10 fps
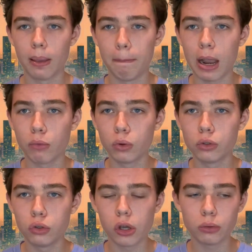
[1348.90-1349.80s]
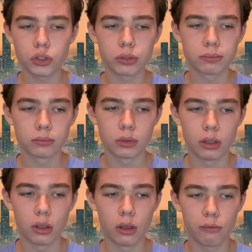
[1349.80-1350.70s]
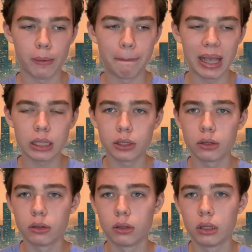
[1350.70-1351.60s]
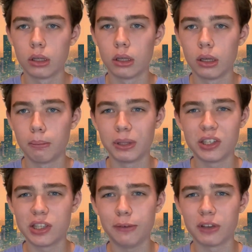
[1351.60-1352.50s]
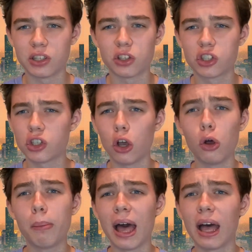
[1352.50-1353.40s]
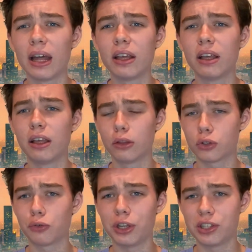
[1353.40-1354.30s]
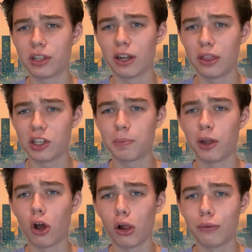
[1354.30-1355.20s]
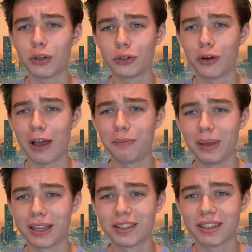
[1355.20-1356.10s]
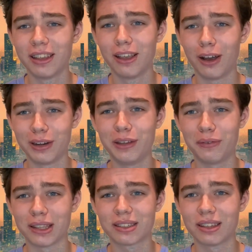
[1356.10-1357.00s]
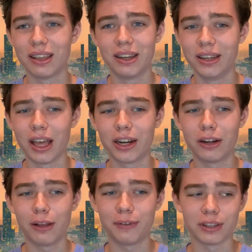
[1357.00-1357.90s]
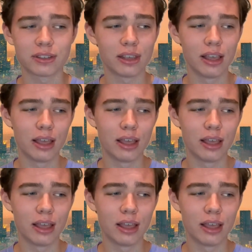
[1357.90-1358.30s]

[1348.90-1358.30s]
Matt Rule, new coach from Baylor. But this defense is so bad. There's a reason they spent all of their draft picks on defense, none on offense.